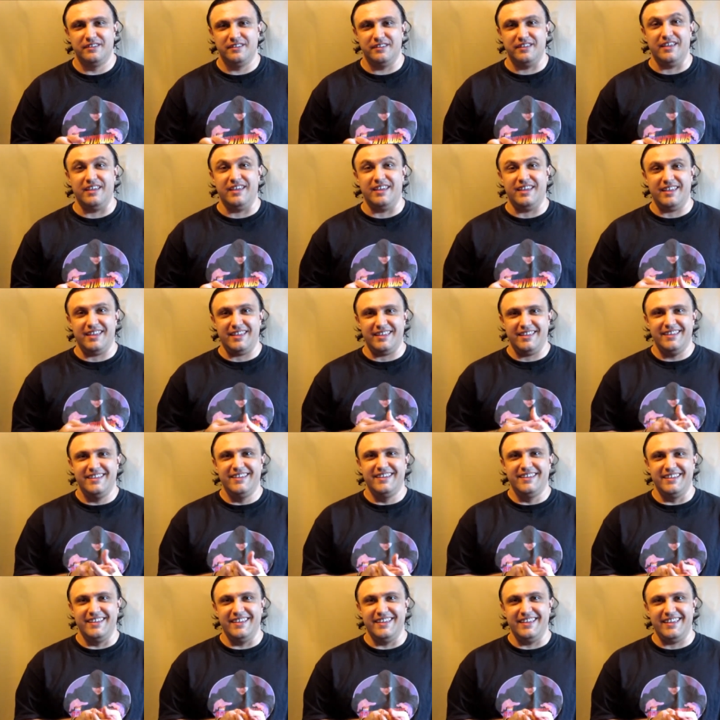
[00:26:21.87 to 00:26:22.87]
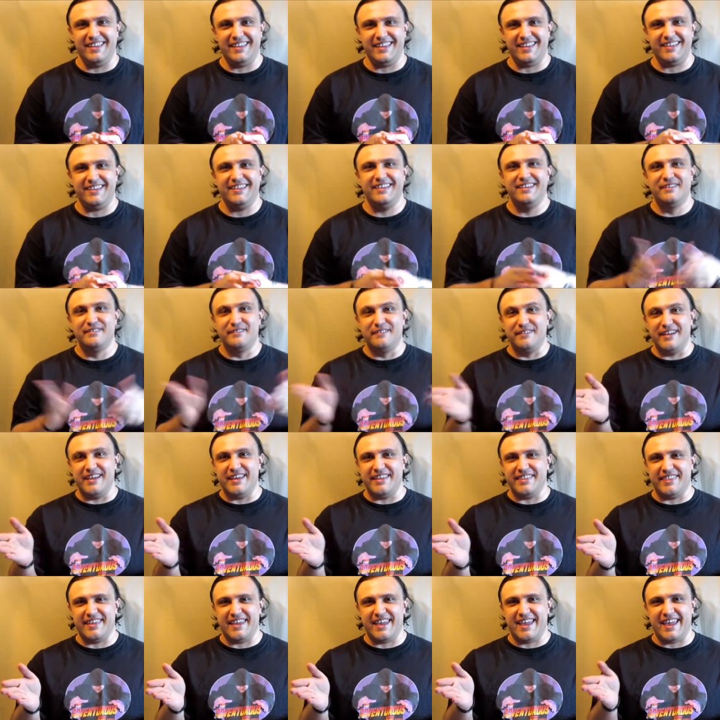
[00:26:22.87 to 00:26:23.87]
Huh? Huh? What do you
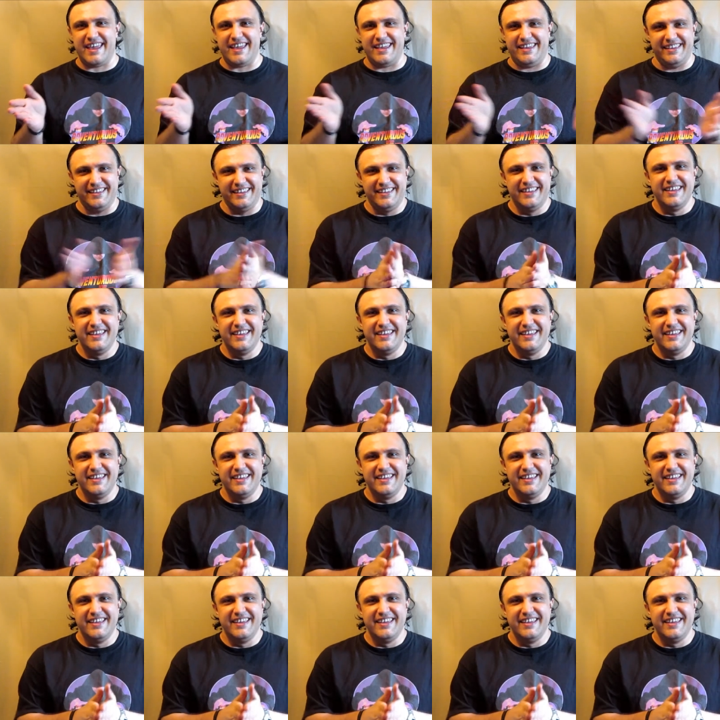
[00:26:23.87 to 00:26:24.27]
think?